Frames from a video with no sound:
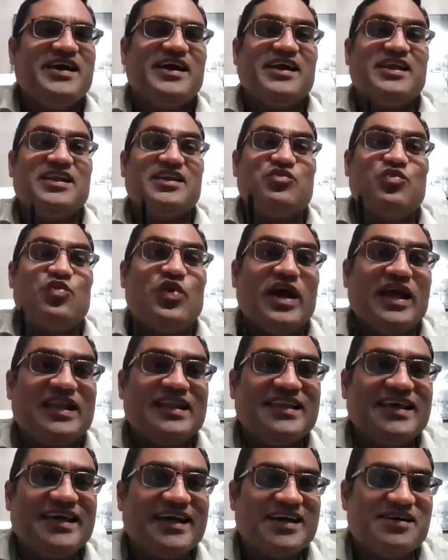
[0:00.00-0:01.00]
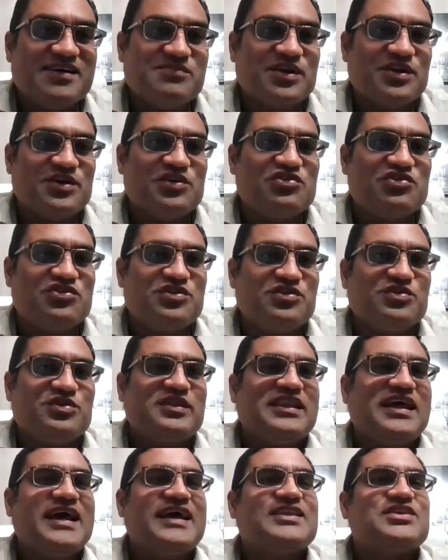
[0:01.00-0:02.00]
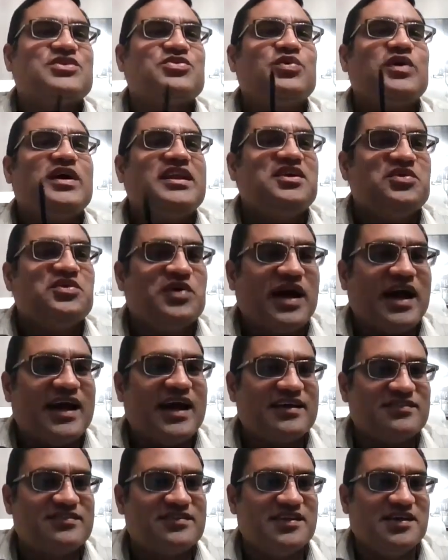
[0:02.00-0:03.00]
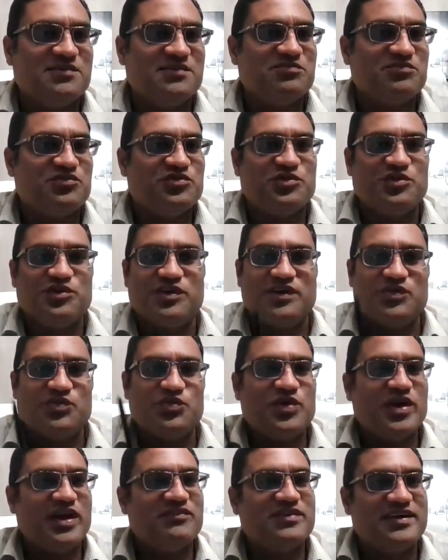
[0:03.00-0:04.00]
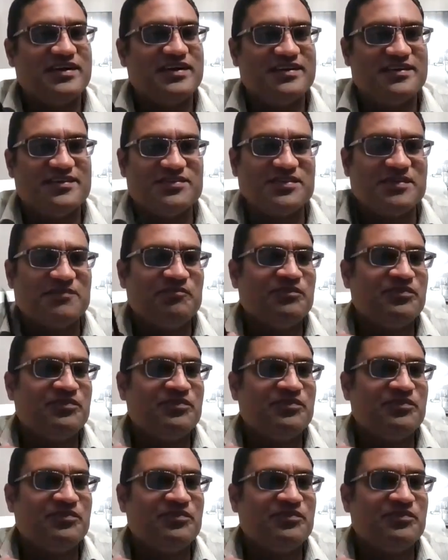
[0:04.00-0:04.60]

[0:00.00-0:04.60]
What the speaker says: And when they come close to you, that's when you ask them for whatever it is,